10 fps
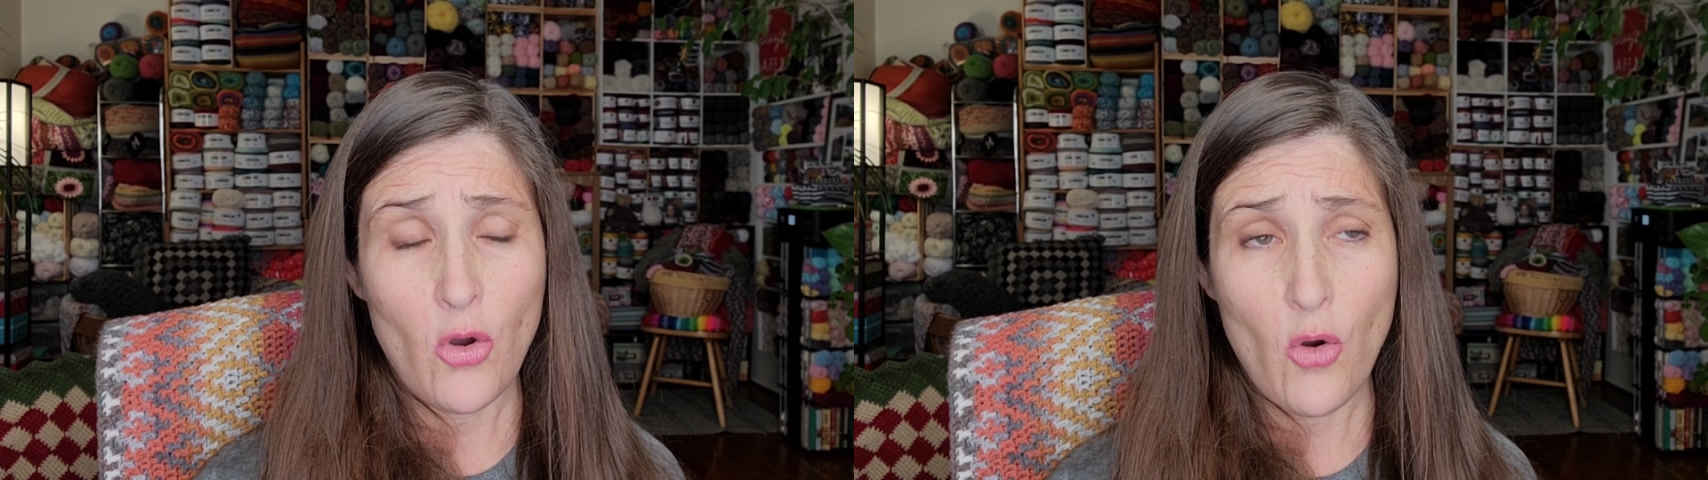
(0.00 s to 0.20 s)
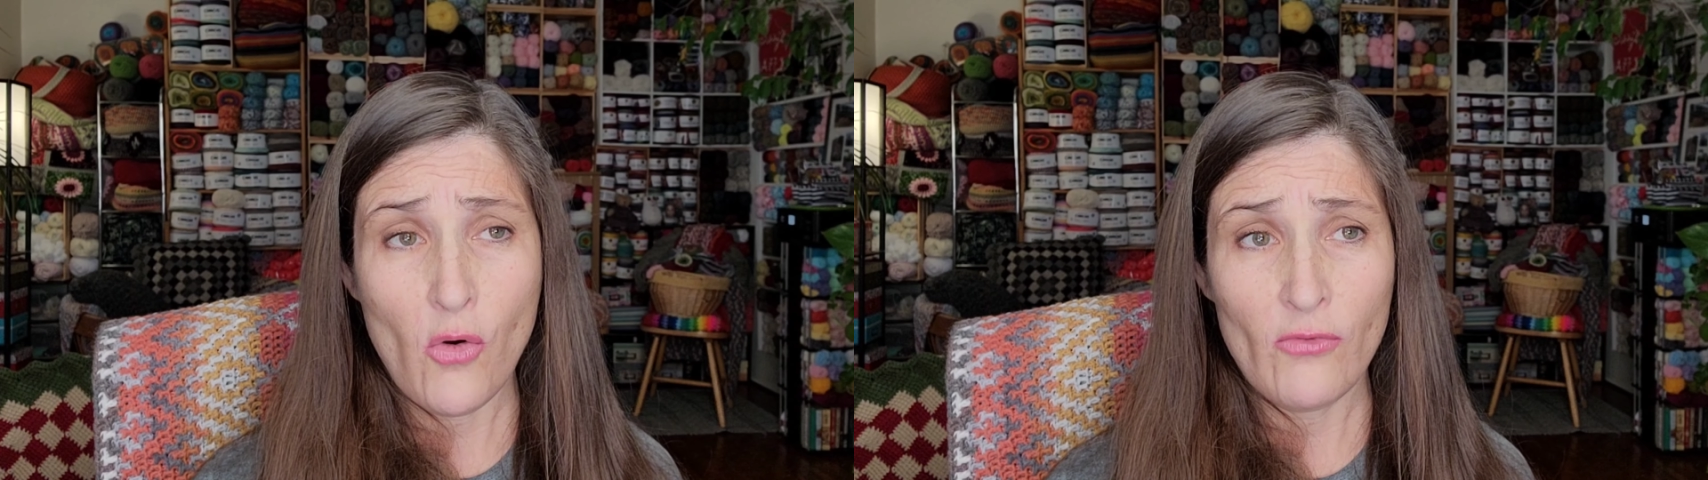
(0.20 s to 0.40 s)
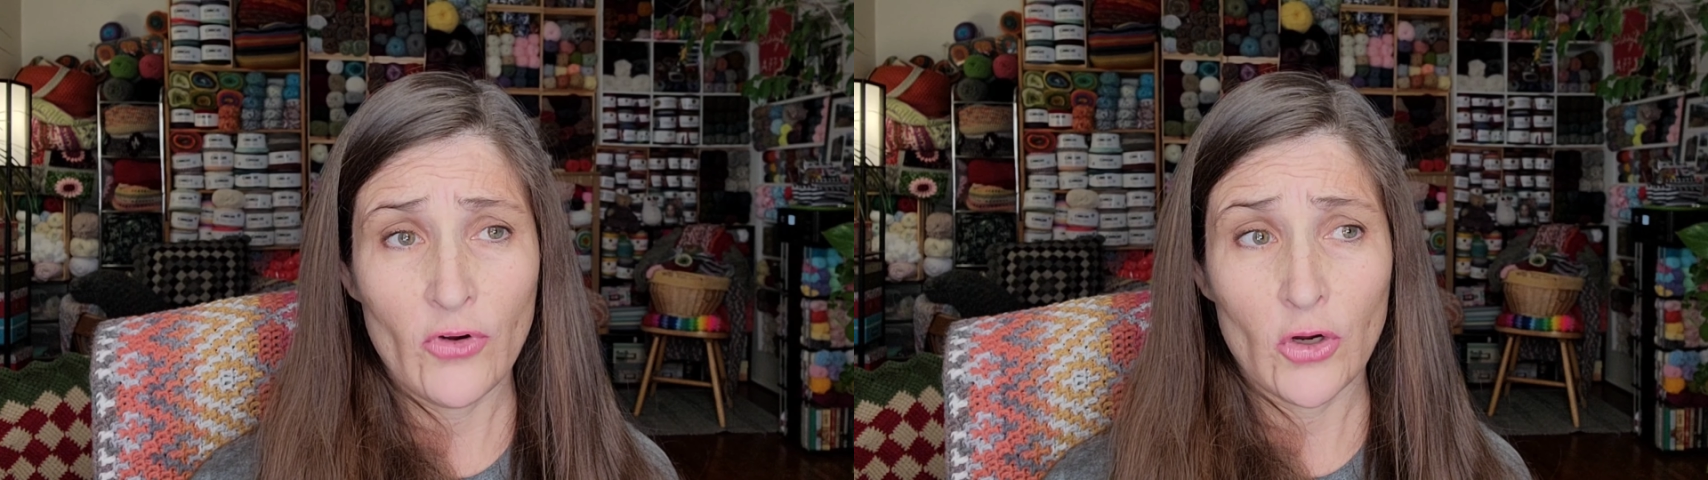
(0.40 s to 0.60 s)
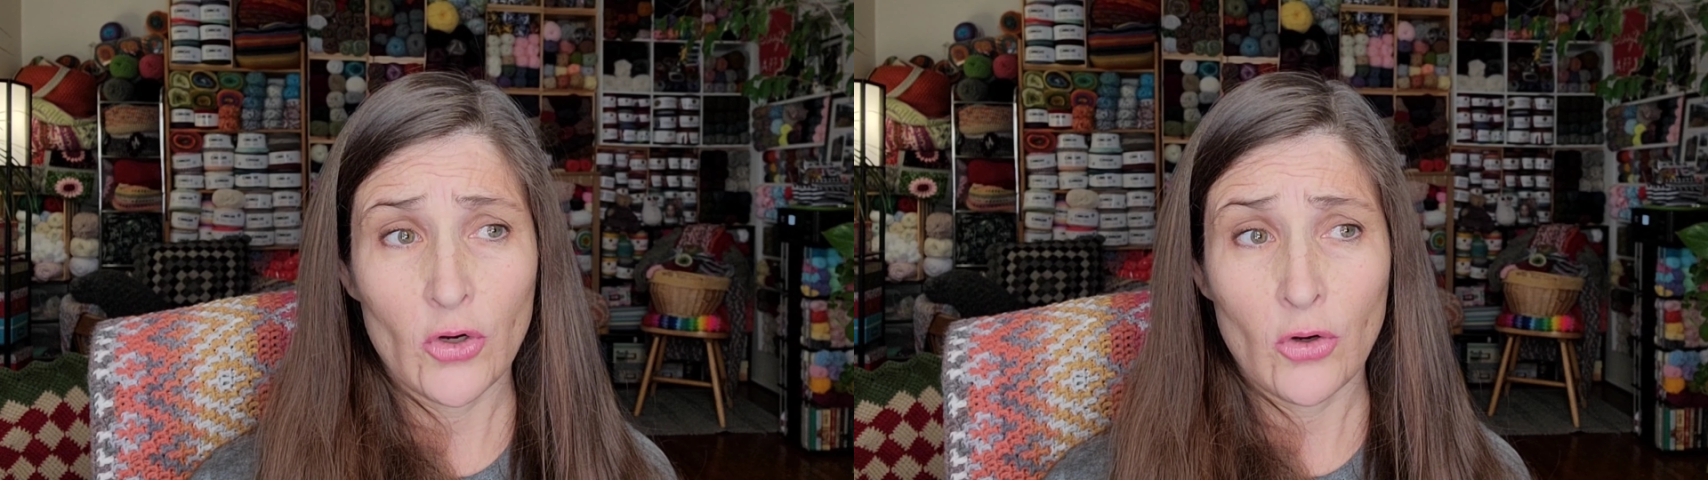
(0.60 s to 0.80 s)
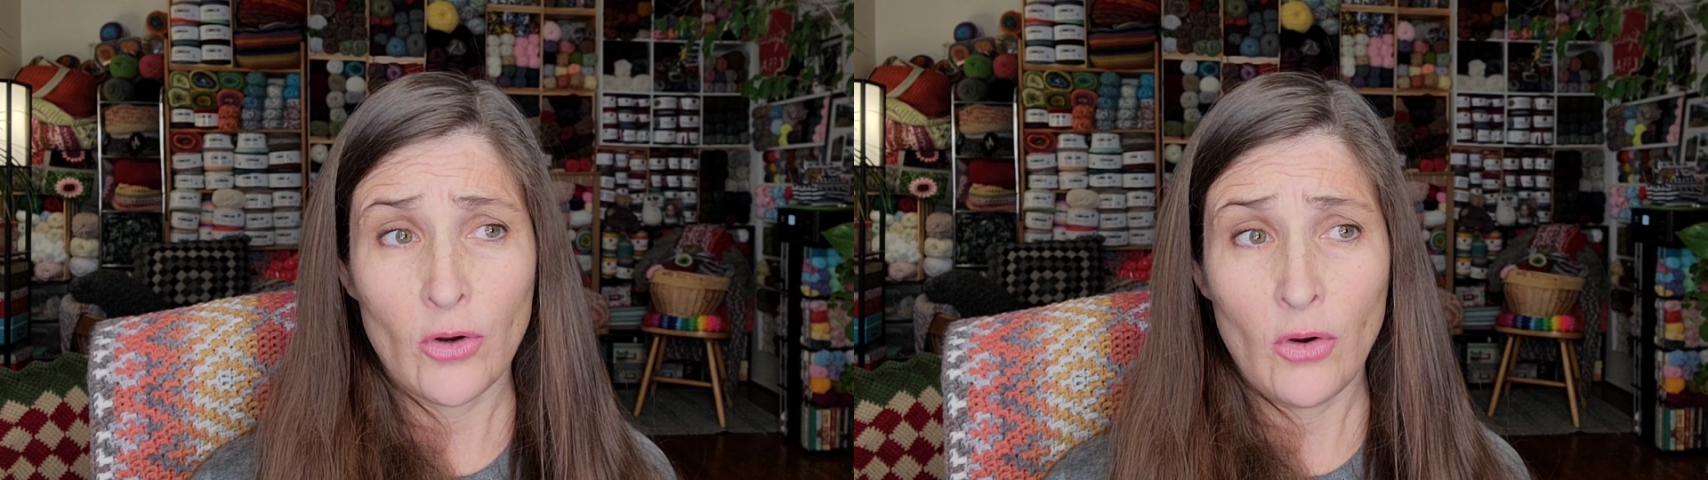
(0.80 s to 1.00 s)

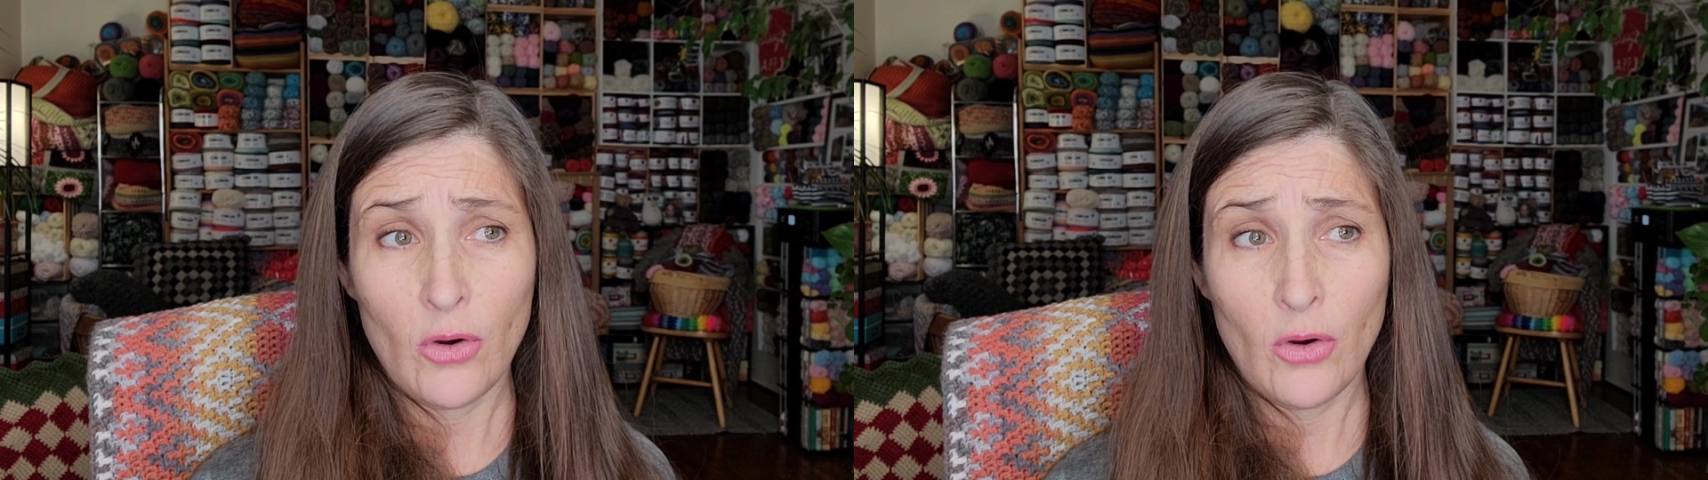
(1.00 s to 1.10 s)
over